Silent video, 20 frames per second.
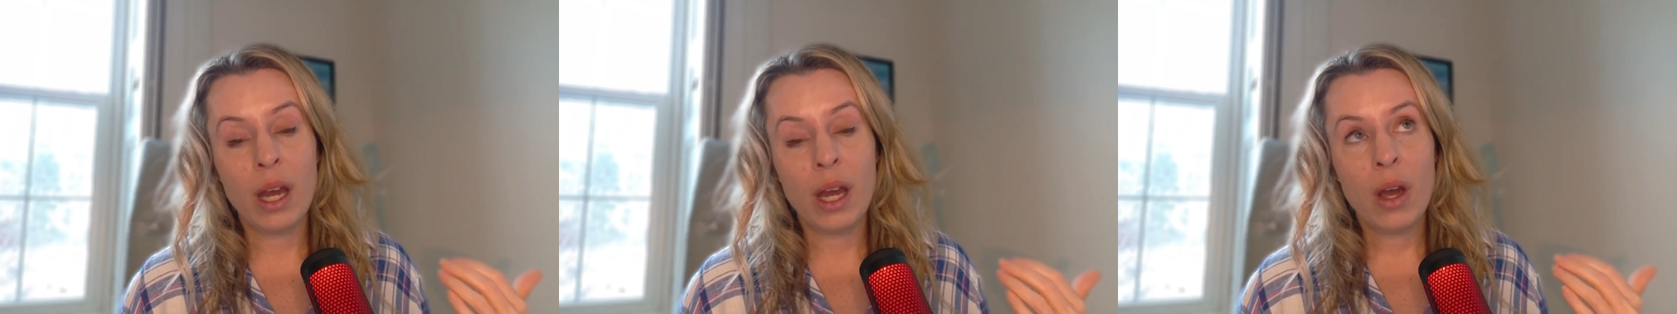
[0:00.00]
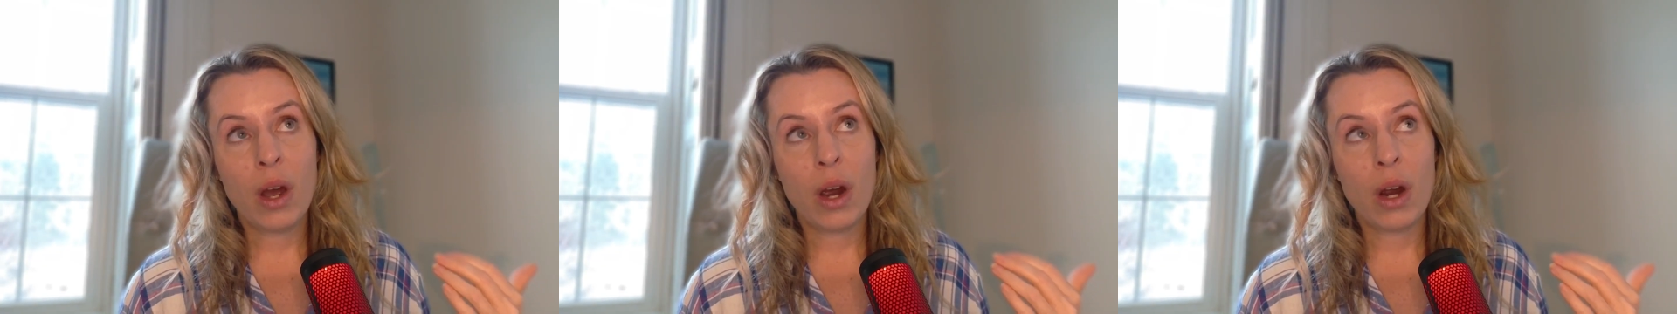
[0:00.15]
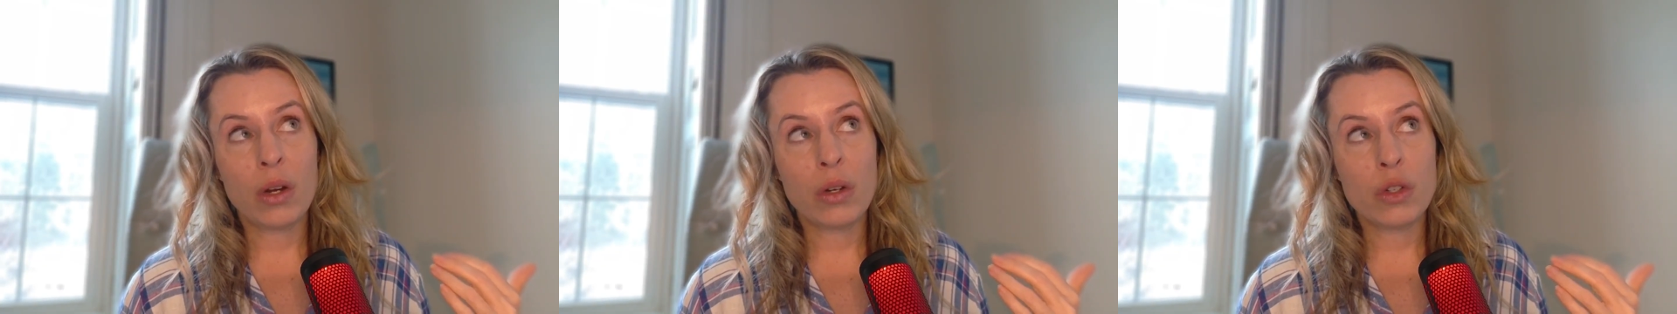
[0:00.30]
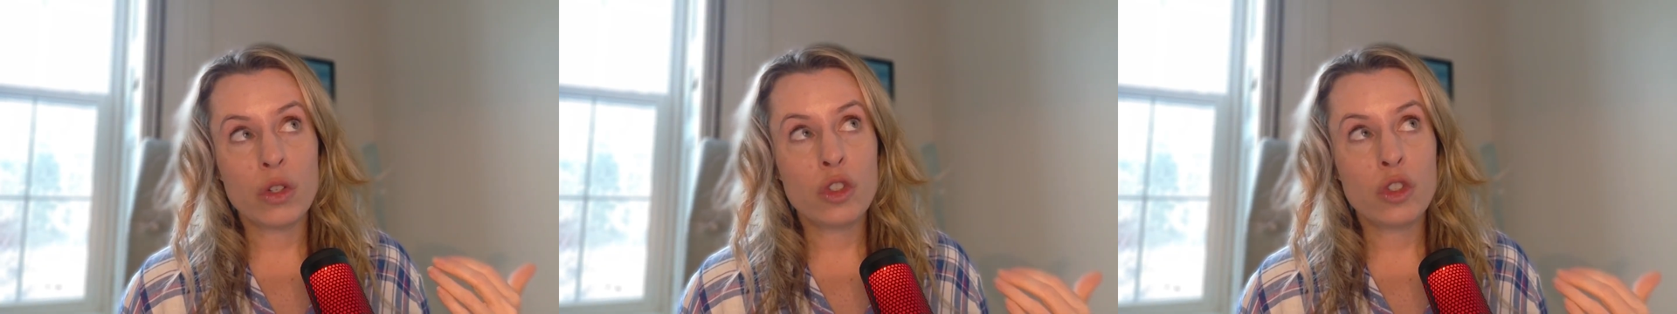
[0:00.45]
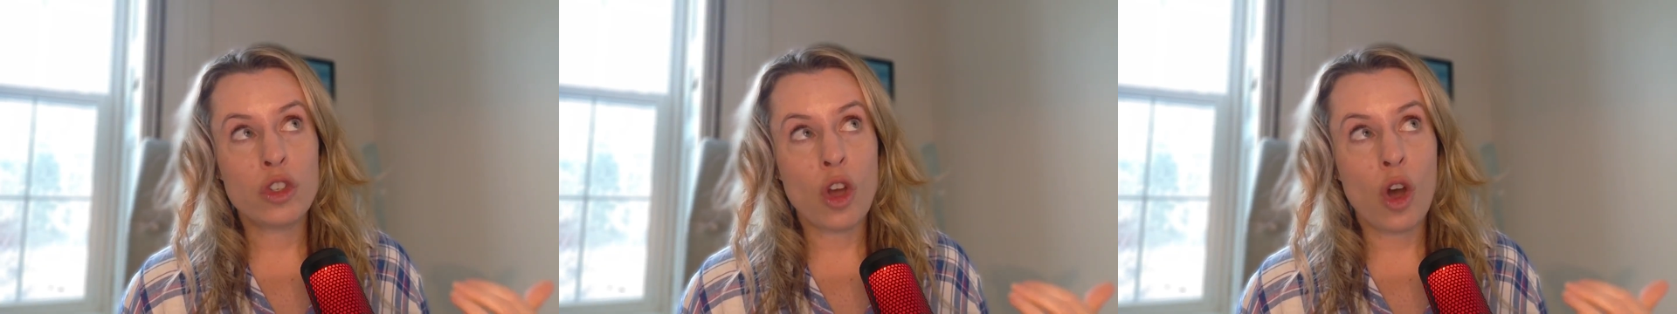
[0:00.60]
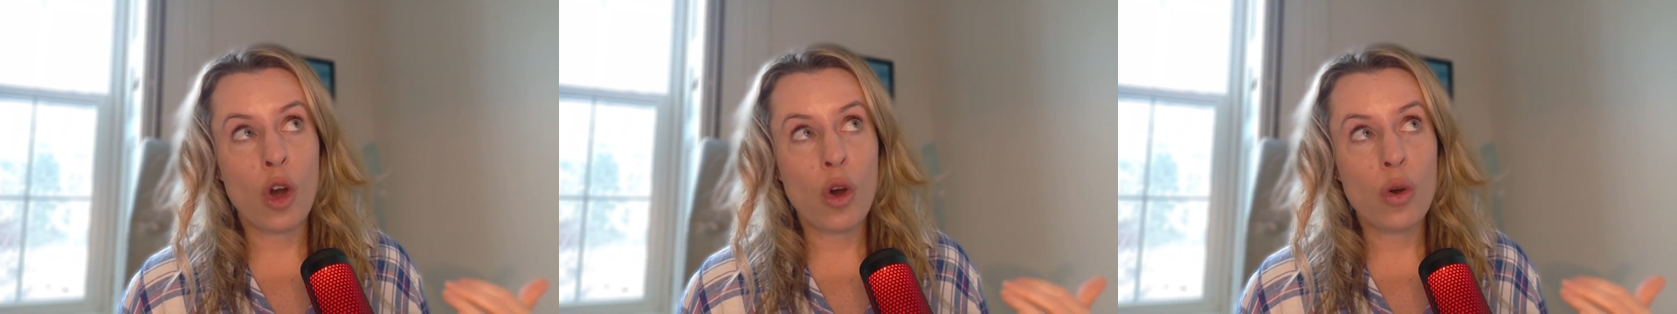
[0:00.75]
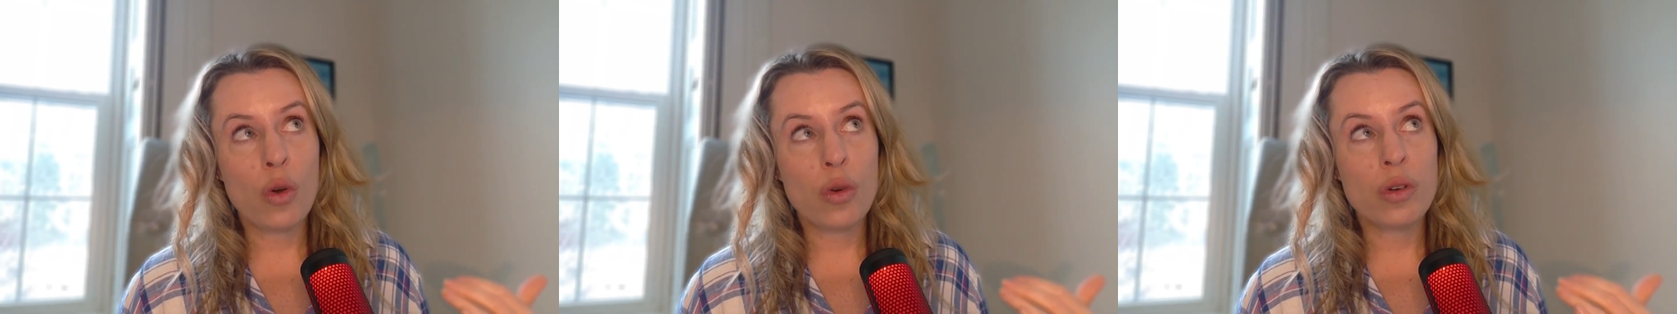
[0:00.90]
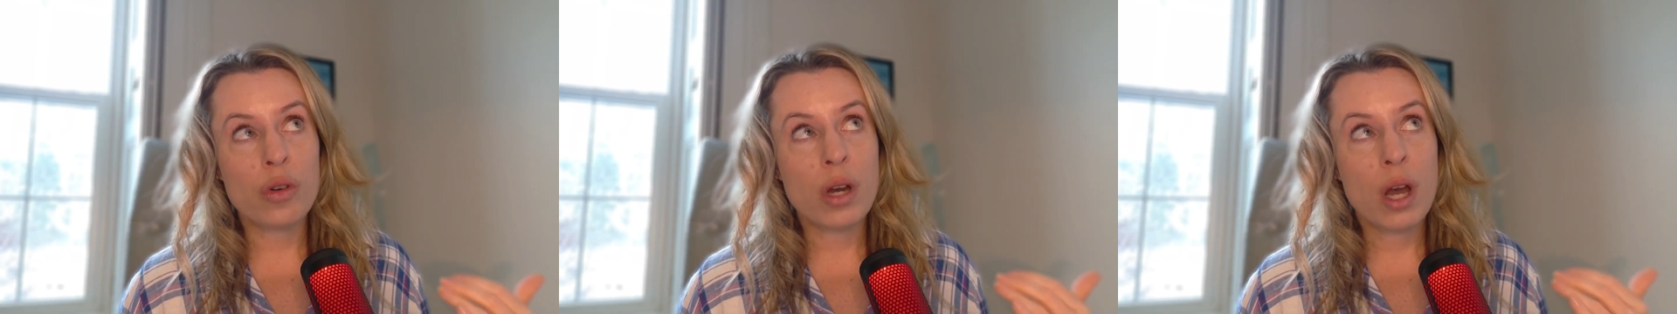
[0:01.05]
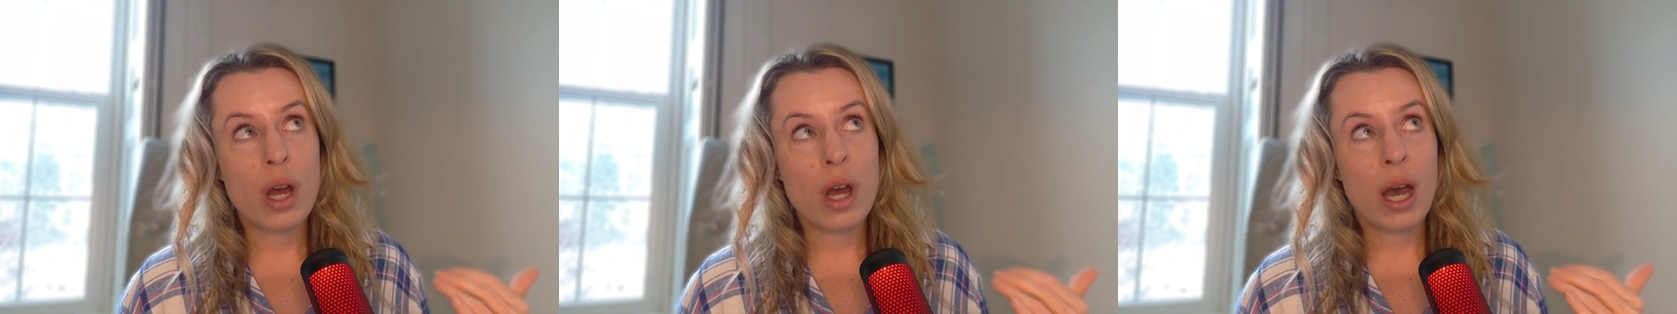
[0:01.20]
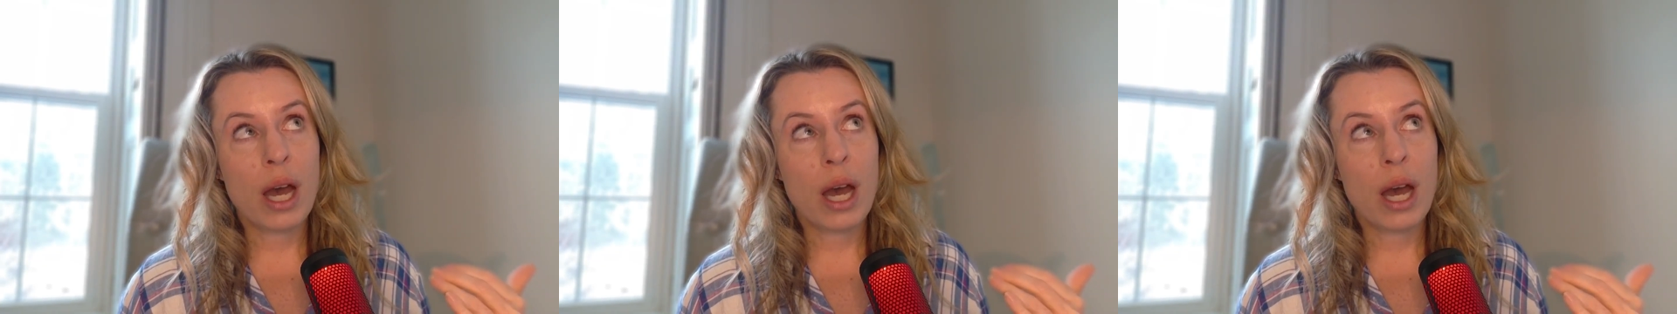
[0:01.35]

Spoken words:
are so